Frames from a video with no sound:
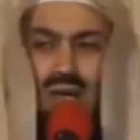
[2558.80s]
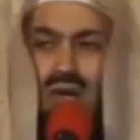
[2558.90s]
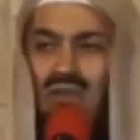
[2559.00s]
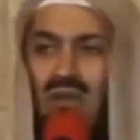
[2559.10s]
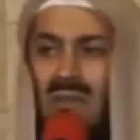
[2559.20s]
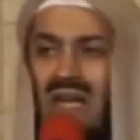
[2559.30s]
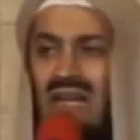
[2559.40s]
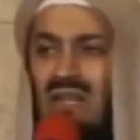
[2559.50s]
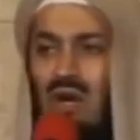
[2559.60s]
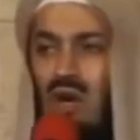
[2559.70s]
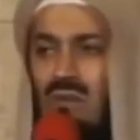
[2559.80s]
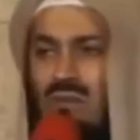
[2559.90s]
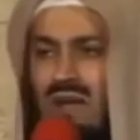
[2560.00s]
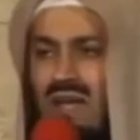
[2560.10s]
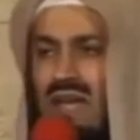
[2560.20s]
the role of a male in the
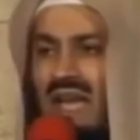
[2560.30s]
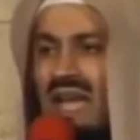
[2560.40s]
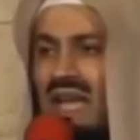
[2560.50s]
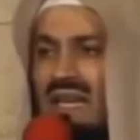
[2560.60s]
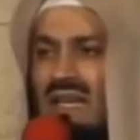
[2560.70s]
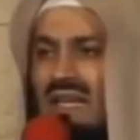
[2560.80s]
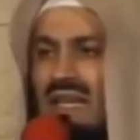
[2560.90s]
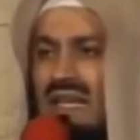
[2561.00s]
home, and